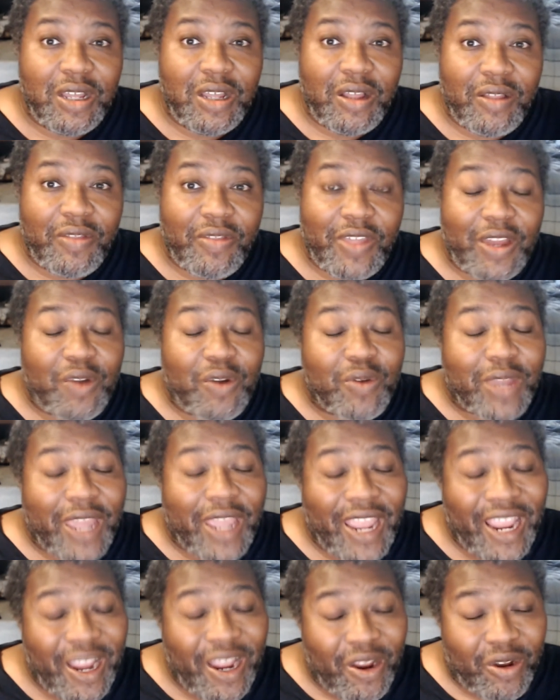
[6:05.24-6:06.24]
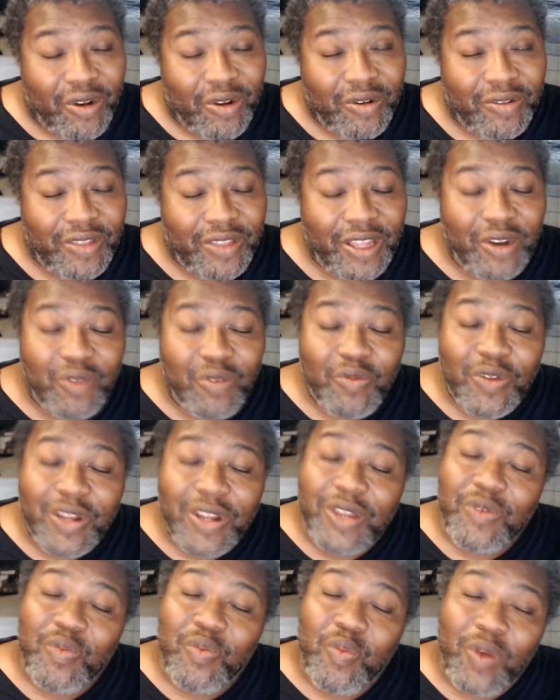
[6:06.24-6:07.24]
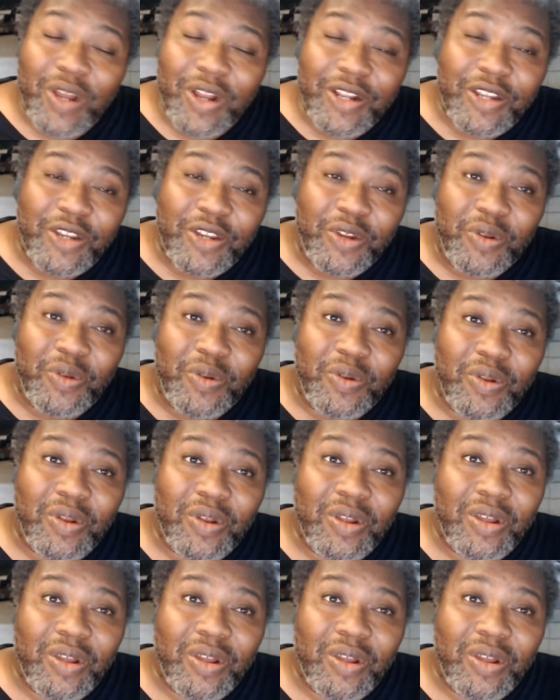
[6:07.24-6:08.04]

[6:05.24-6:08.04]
they don't care. They don't really want to.